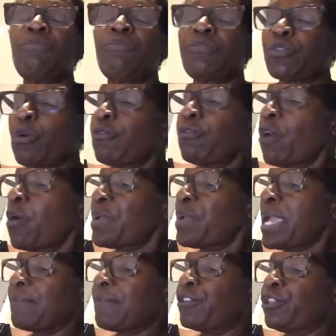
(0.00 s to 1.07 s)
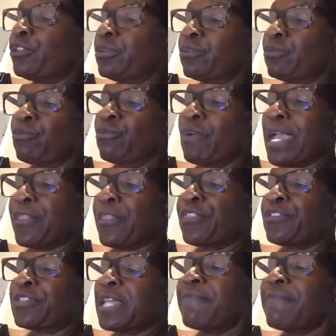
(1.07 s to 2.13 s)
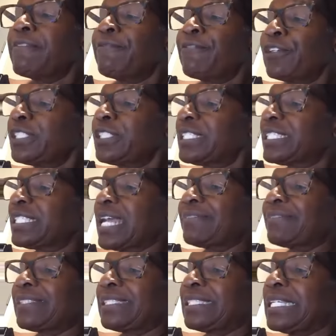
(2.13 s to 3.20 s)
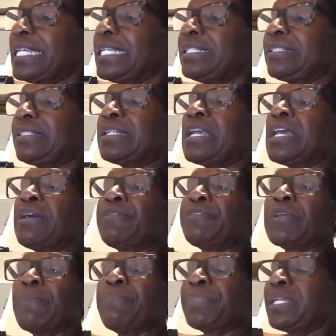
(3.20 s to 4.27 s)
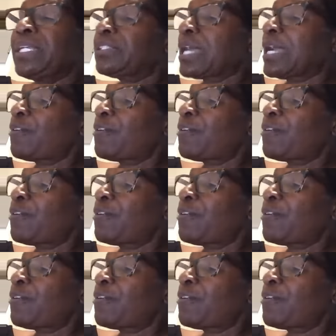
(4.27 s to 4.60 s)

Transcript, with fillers: so far we have read seven verses, and I've seen some things.